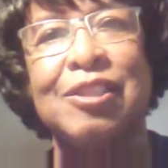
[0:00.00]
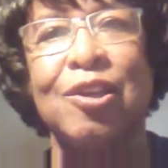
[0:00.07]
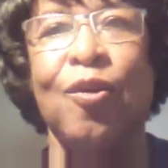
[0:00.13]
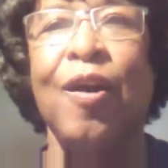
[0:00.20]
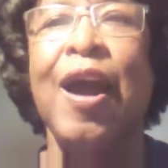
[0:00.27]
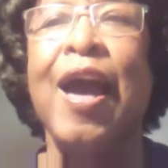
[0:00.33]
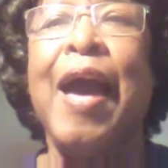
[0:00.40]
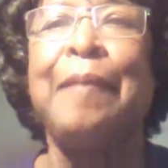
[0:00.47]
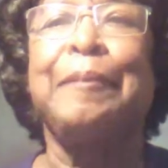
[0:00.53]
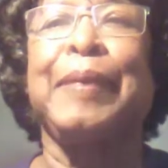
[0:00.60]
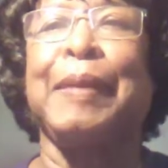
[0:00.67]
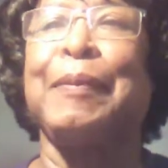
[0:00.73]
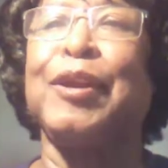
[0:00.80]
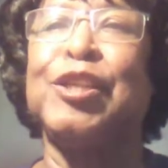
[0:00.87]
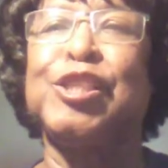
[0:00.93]

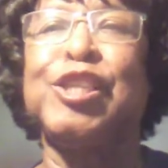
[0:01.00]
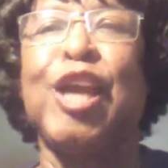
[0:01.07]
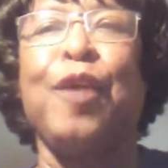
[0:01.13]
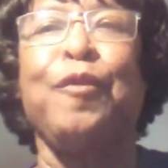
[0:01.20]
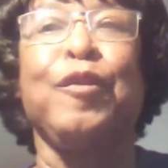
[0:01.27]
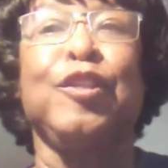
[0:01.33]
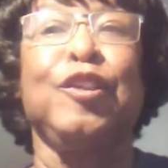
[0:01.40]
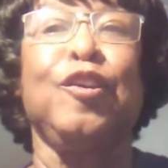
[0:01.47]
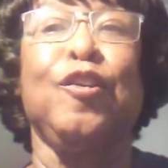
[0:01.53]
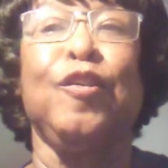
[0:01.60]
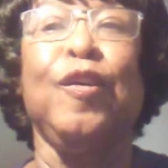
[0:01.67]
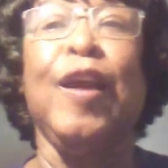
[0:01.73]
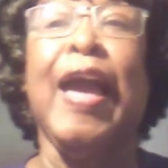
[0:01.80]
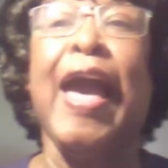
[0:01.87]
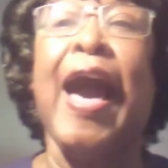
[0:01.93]
But I'm going to share with
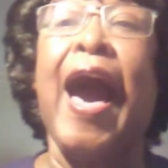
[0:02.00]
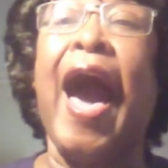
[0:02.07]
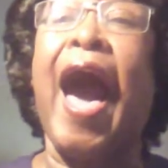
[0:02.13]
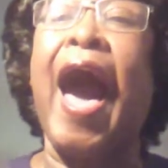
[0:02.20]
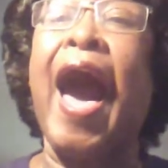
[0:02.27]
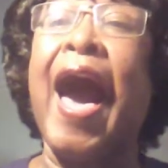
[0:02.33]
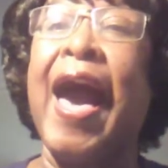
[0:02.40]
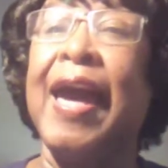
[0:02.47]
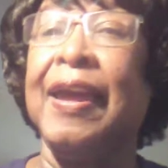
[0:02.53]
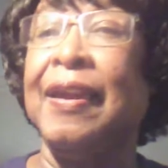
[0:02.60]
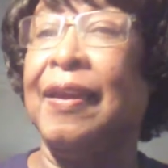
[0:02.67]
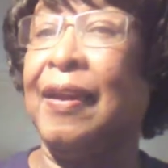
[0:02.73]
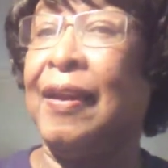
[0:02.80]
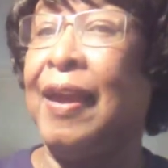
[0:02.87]
you. I